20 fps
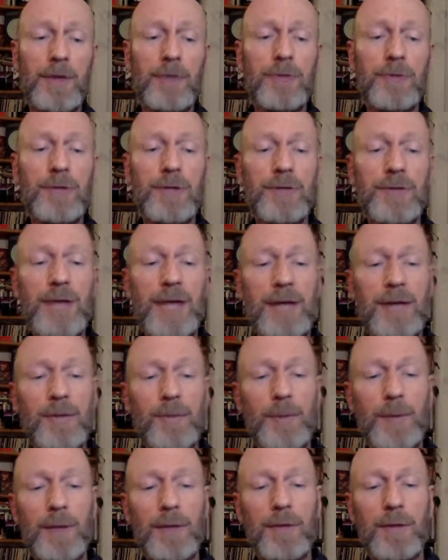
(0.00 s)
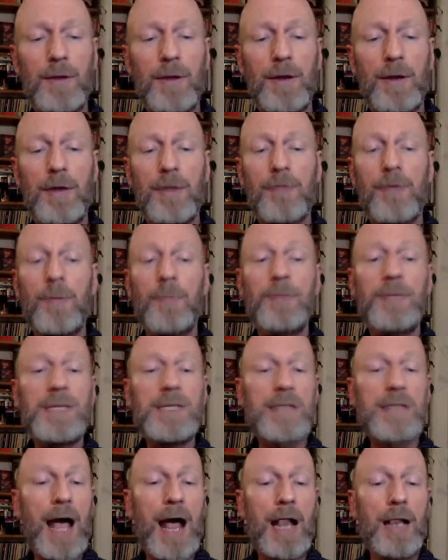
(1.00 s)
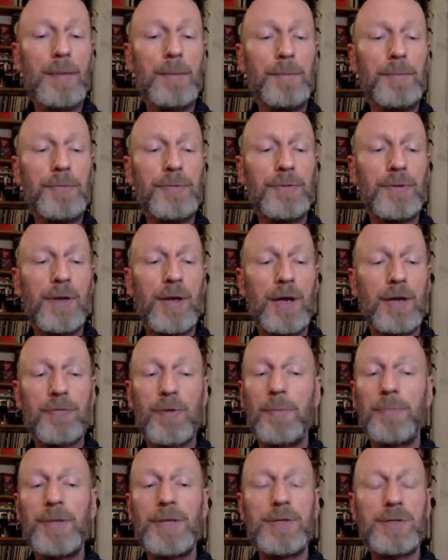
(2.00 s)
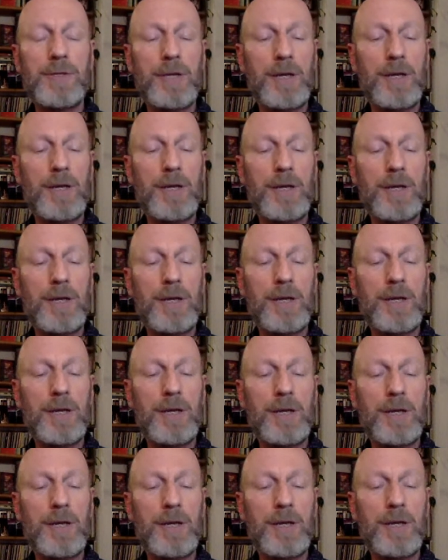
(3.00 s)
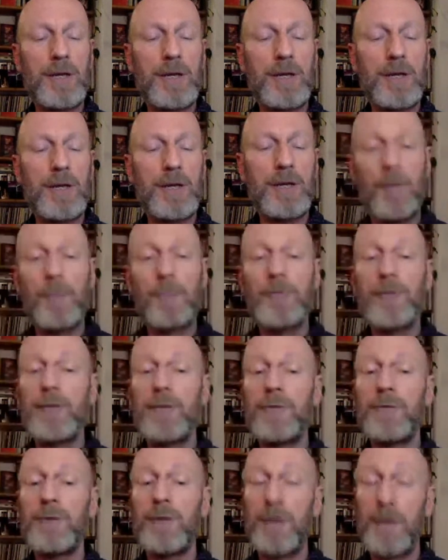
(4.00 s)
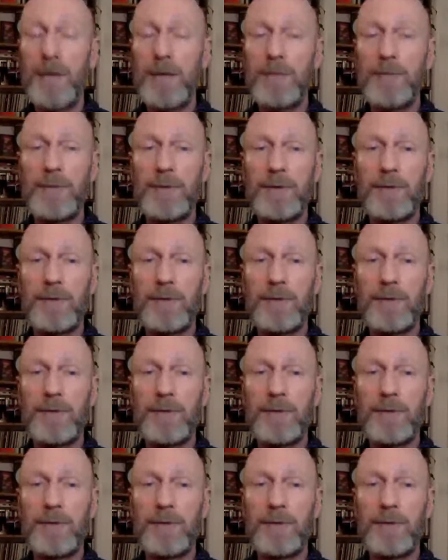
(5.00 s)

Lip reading: to contend with from these Alps, from this seclusion, from this climate.